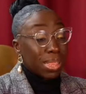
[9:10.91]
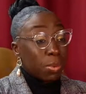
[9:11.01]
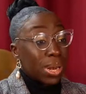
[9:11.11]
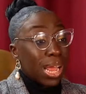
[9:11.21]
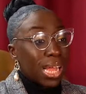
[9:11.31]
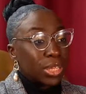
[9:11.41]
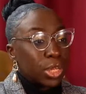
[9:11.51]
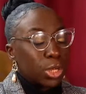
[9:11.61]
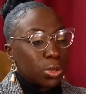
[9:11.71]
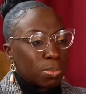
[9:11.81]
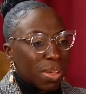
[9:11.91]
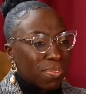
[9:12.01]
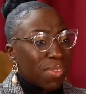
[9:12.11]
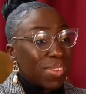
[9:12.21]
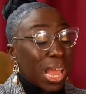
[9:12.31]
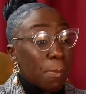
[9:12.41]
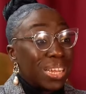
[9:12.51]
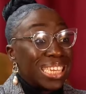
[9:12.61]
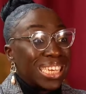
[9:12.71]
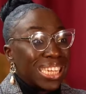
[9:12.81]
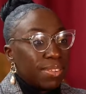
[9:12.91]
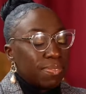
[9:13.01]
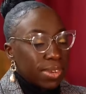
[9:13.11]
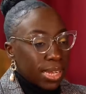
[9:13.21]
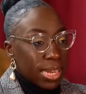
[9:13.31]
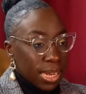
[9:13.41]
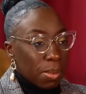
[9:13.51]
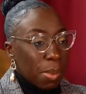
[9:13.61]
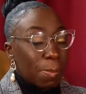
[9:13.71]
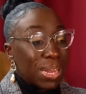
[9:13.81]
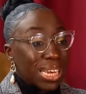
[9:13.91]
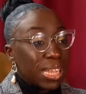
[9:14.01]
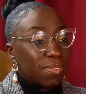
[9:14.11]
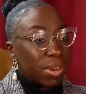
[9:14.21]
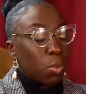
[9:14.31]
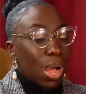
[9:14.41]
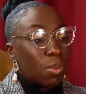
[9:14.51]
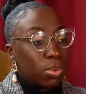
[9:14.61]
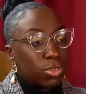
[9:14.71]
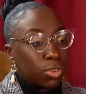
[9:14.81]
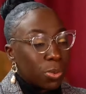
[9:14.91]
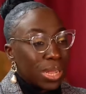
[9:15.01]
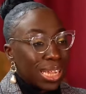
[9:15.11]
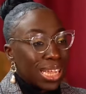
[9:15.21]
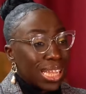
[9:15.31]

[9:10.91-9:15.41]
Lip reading: But then when I actually used my faith and I believed in it, I believed in what I was doing,